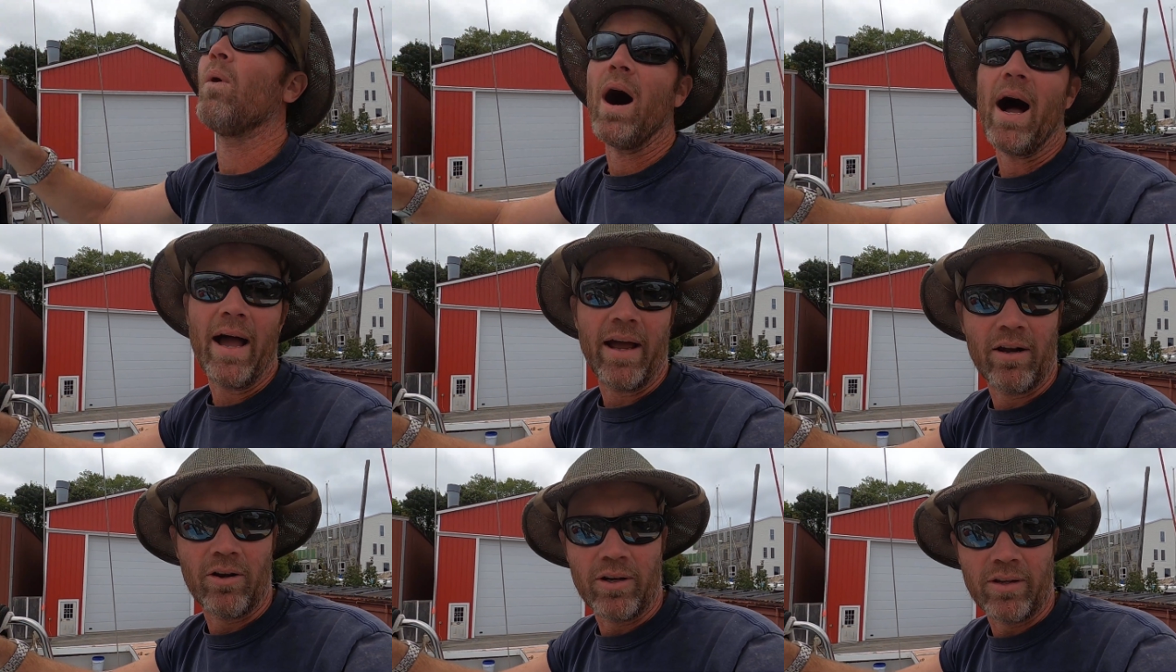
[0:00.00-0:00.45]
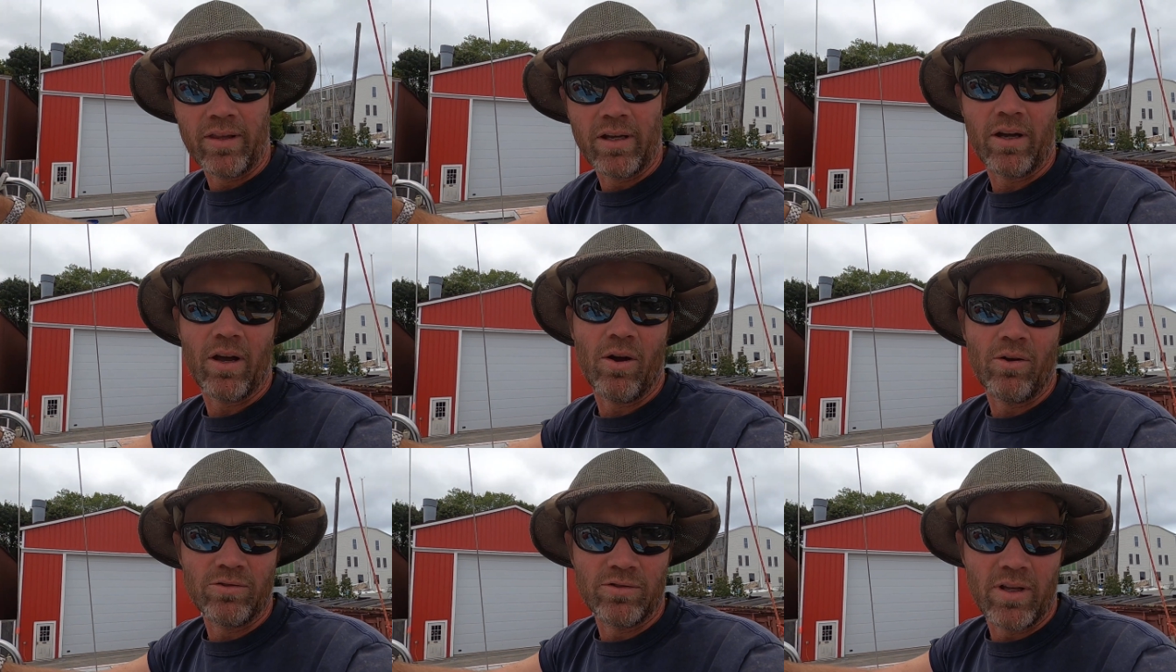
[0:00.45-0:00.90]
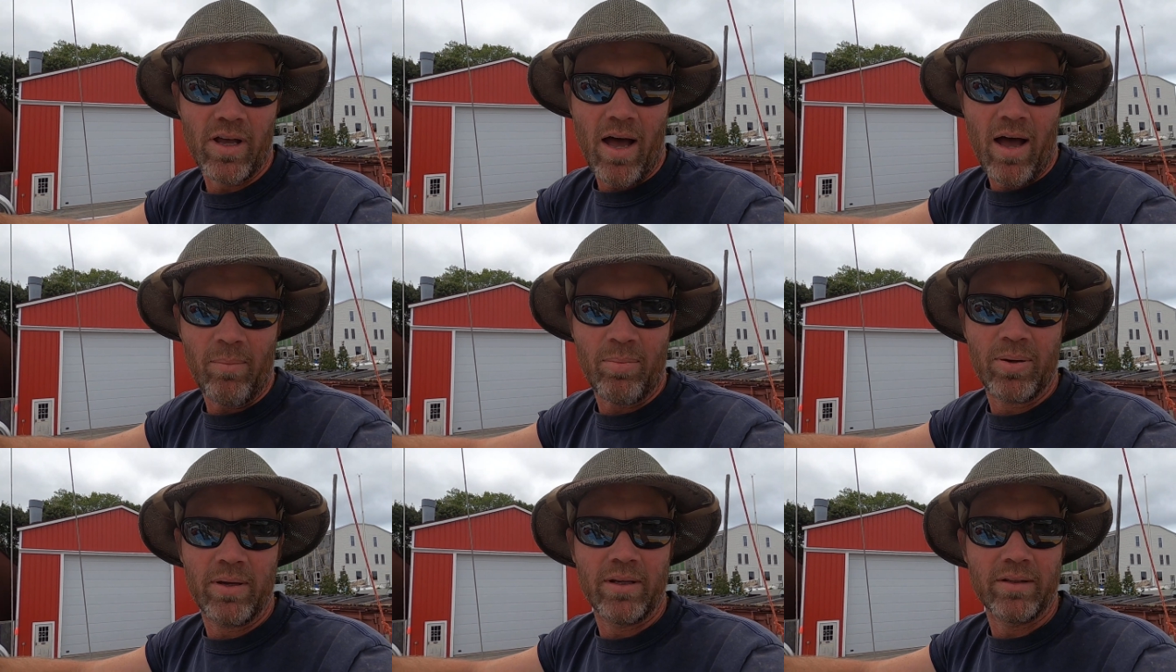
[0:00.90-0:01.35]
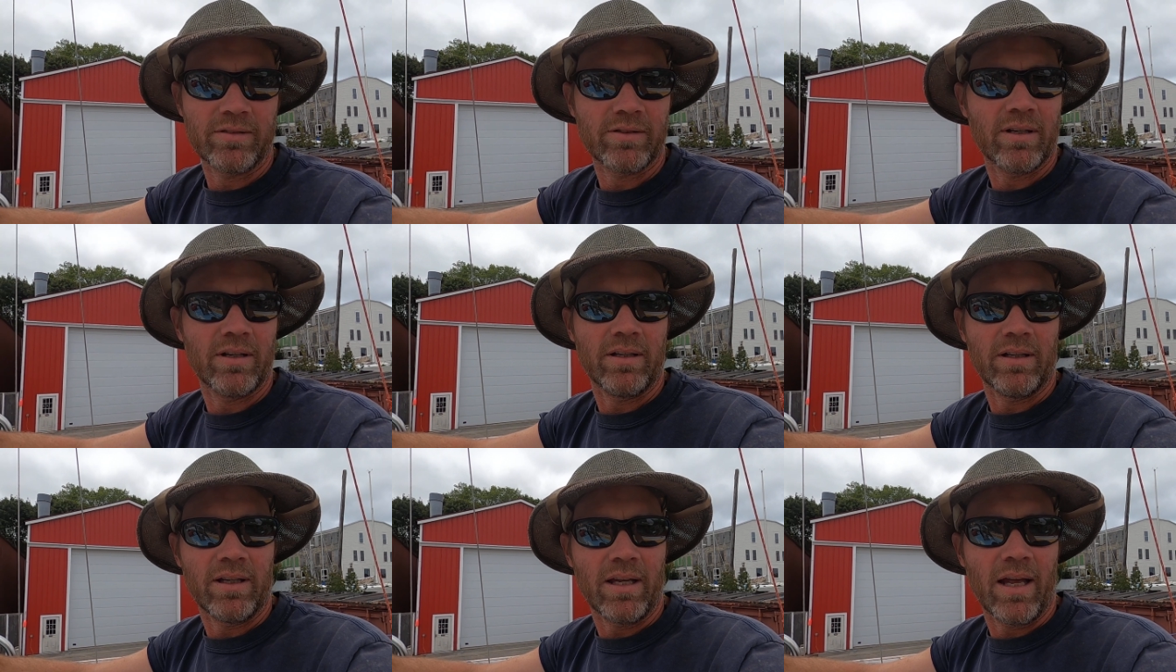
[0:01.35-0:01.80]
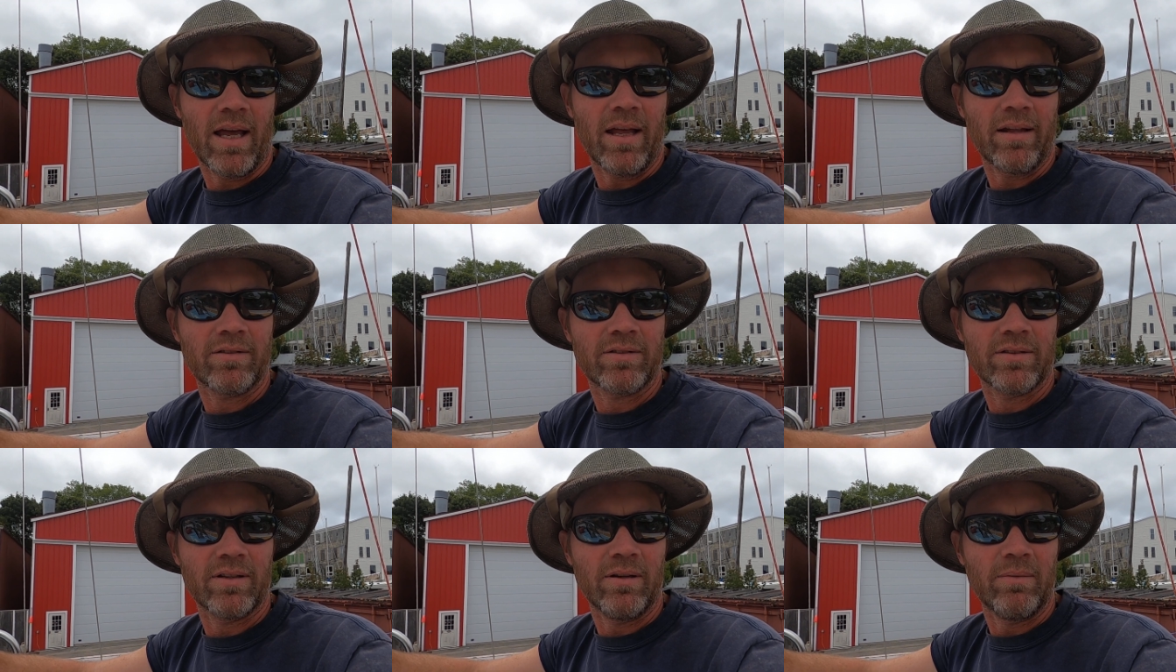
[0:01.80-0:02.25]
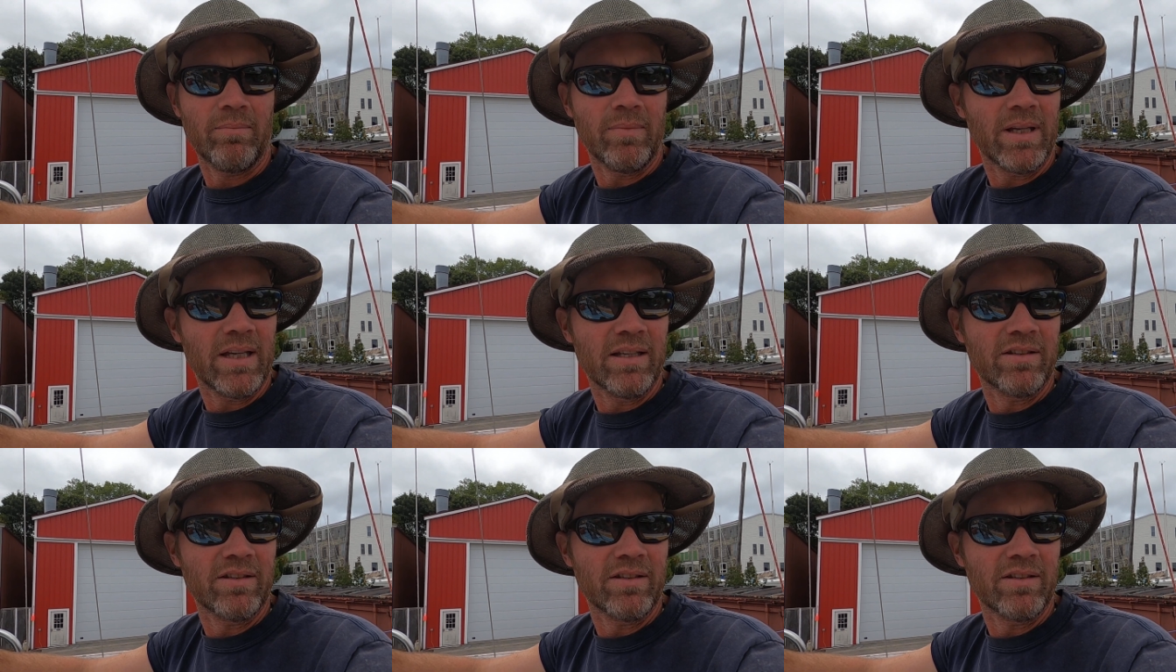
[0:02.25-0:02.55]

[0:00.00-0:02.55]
wiring that goes up is going to get some